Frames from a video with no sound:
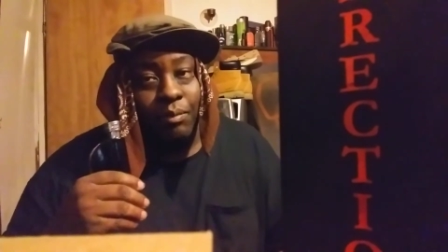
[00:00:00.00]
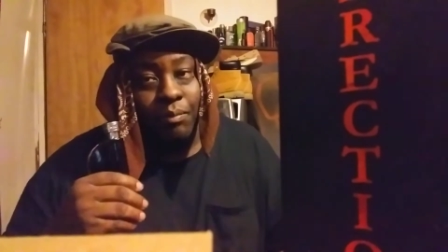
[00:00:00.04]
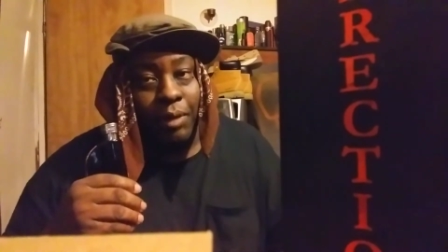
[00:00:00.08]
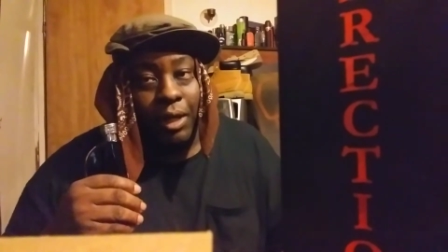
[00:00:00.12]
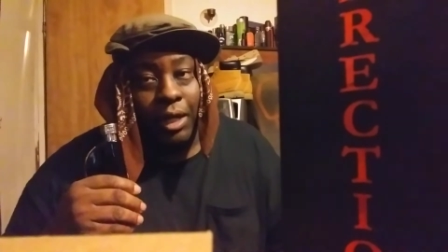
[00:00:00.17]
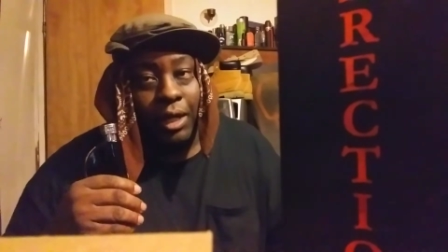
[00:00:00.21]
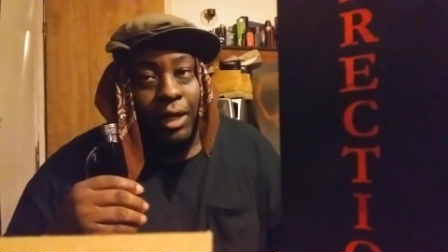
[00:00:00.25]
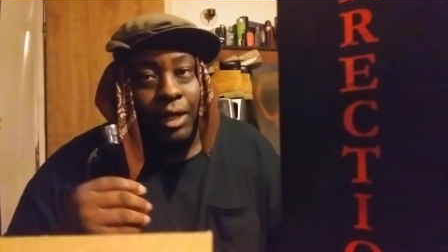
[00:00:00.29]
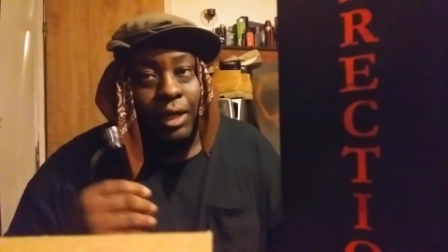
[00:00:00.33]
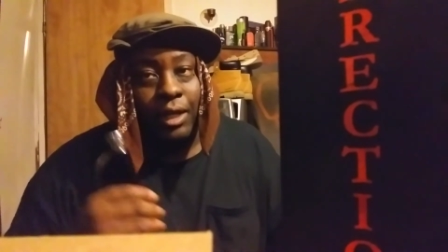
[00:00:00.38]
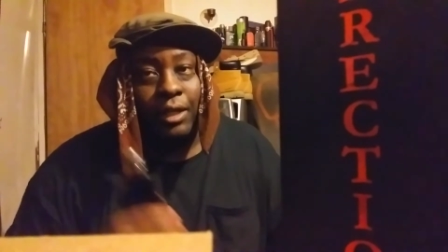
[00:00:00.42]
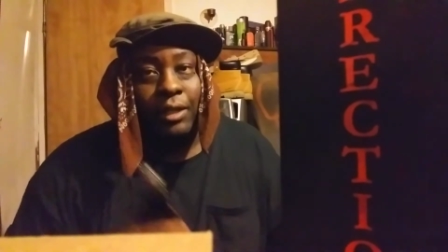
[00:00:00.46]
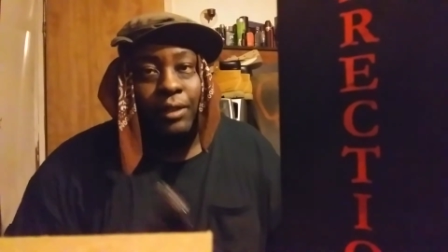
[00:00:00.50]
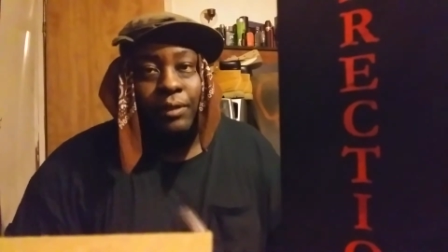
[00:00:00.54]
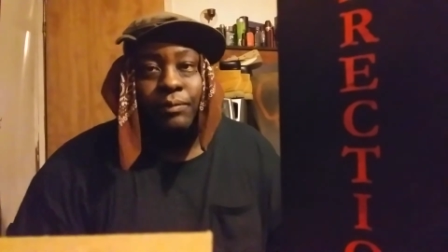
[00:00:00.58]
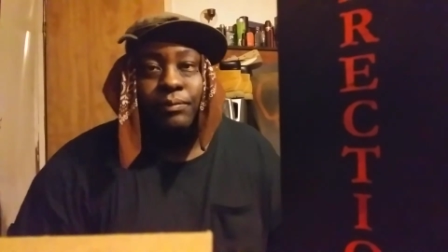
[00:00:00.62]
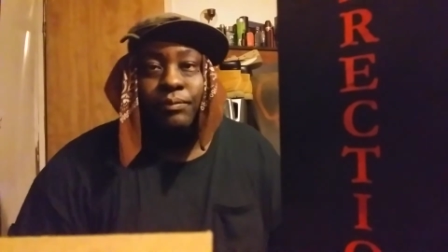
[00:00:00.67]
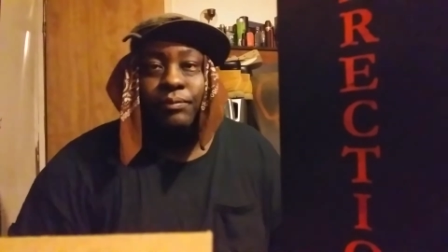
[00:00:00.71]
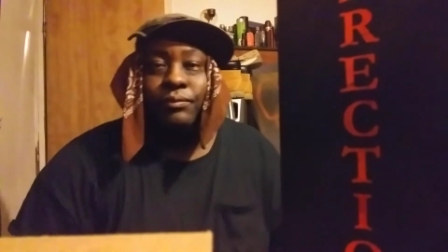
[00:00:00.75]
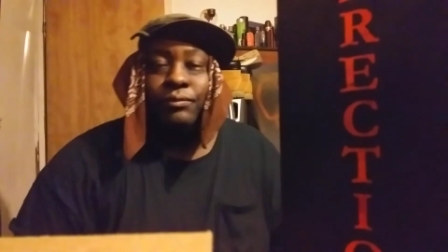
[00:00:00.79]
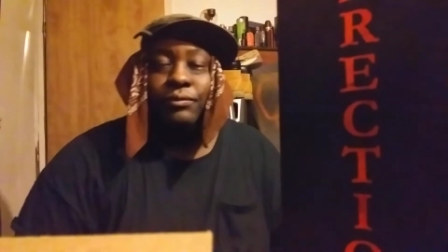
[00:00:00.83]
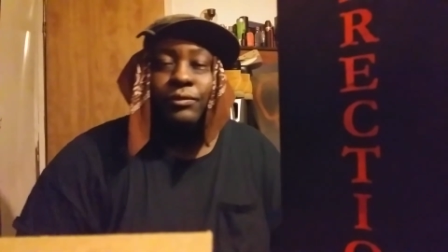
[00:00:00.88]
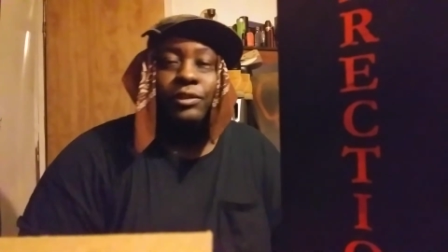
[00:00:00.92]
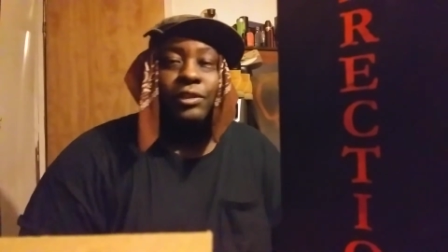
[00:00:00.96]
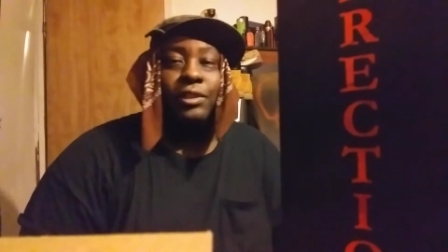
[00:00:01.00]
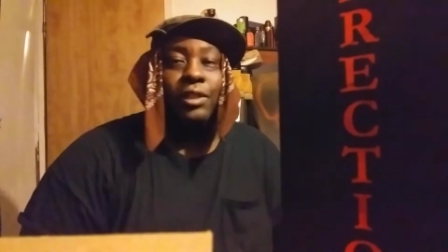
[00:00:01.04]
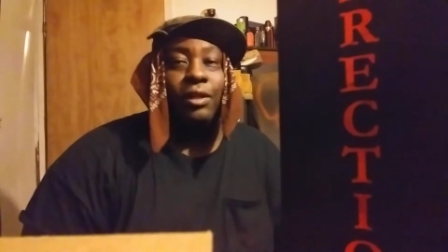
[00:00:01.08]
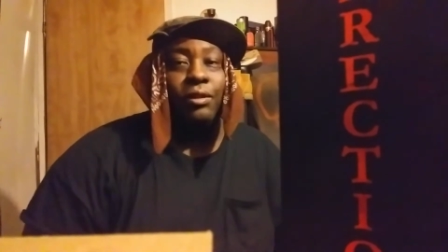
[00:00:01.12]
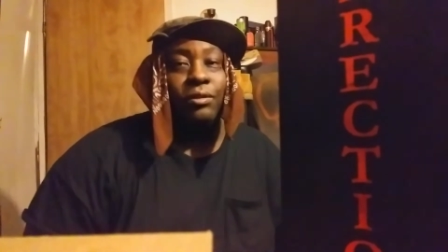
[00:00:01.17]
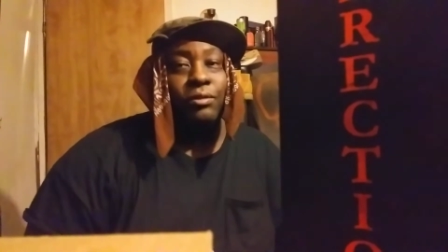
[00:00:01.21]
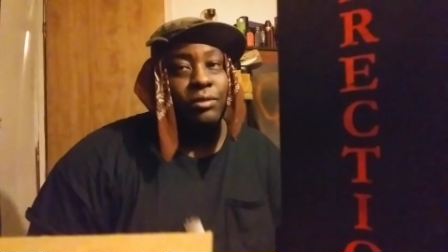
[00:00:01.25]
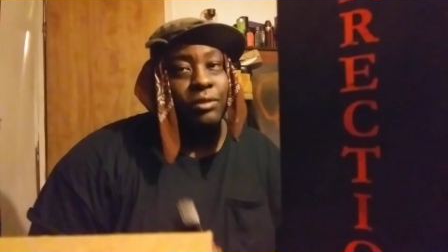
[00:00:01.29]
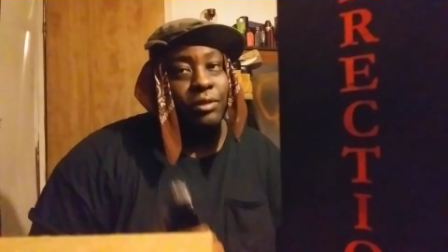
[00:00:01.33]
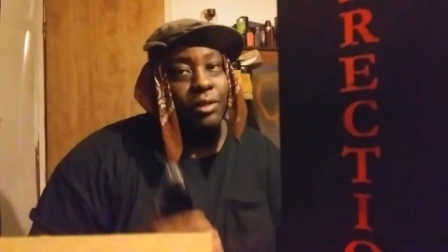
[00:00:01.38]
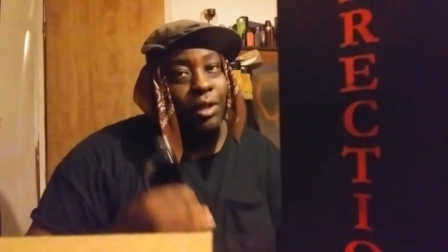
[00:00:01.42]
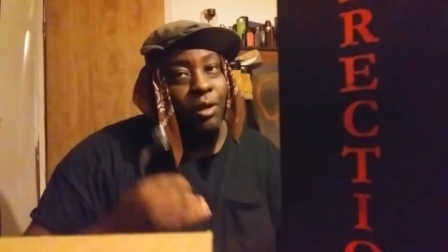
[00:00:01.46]
man. Y'all
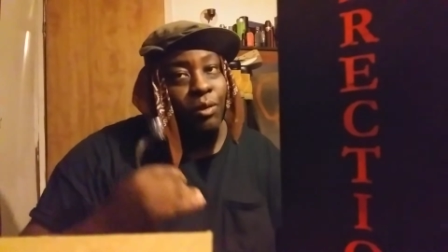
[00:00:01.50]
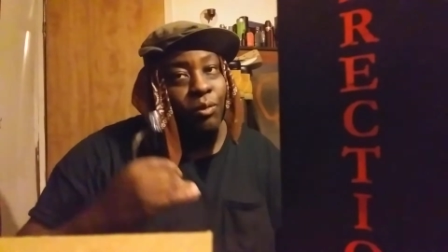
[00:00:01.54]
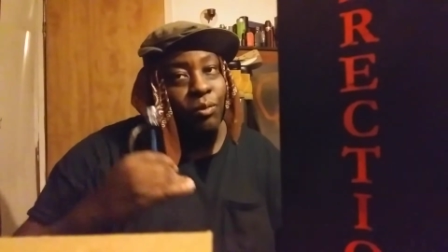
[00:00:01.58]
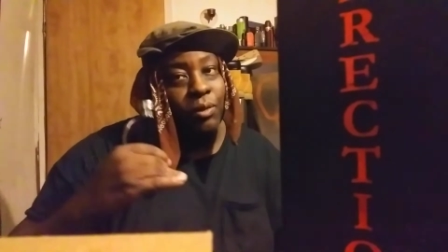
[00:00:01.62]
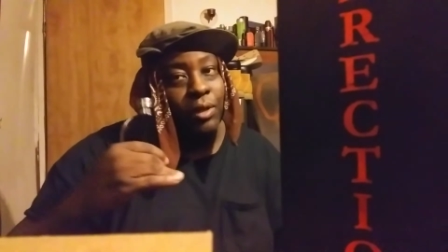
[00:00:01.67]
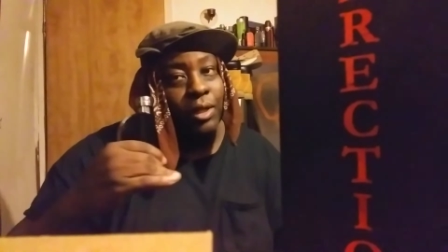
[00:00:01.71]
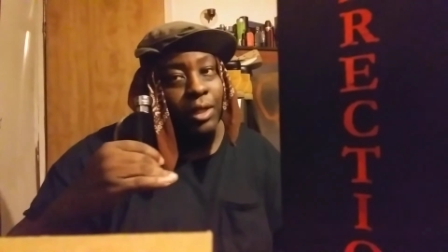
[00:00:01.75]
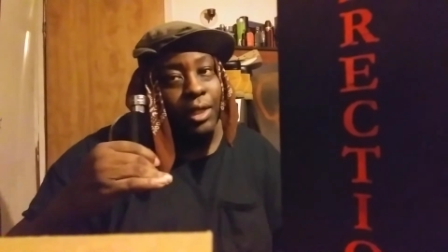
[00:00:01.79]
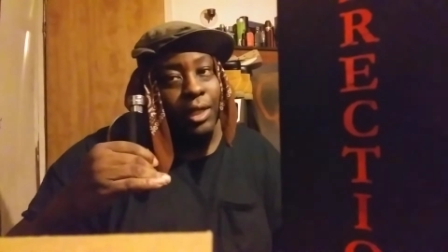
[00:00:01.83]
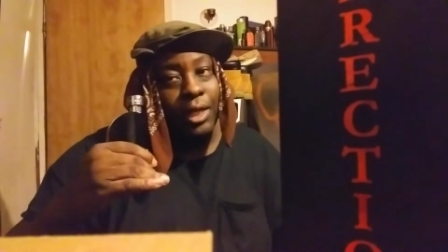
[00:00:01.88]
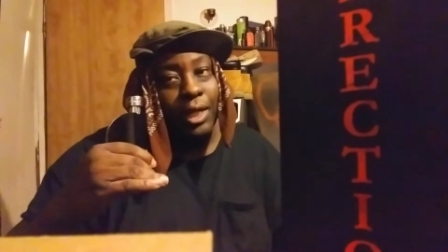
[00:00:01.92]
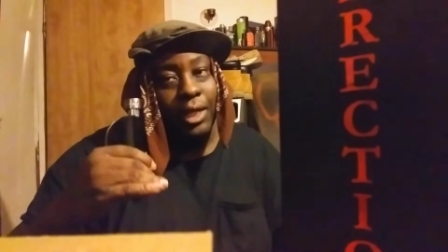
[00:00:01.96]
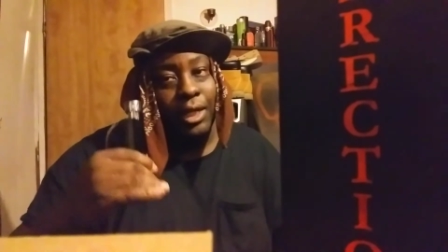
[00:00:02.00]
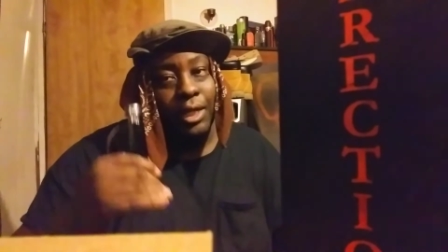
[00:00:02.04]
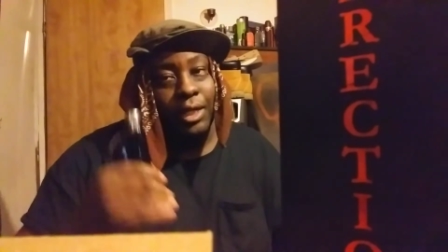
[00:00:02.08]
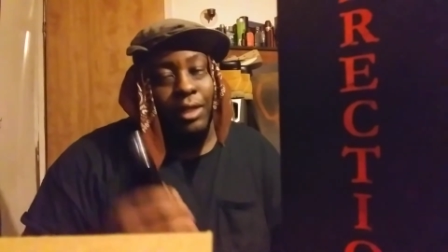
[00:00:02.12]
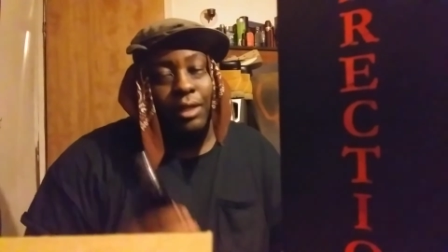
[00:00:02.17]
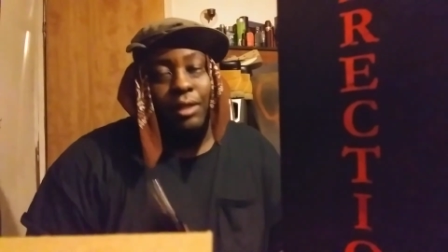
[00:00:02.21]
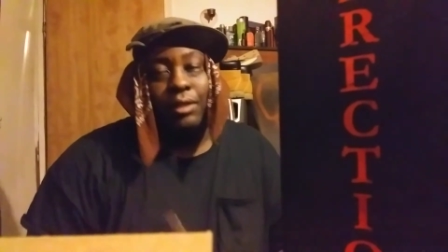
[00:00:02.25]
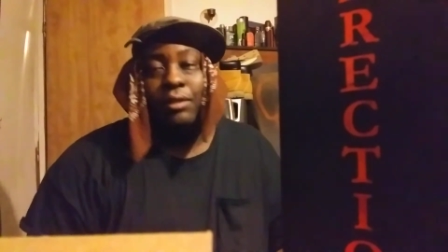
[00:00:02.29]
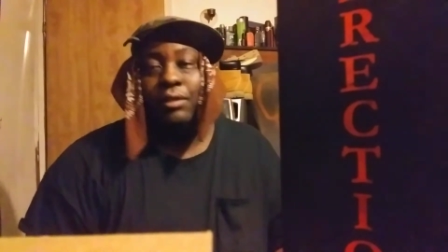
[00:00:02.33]
should know what it is.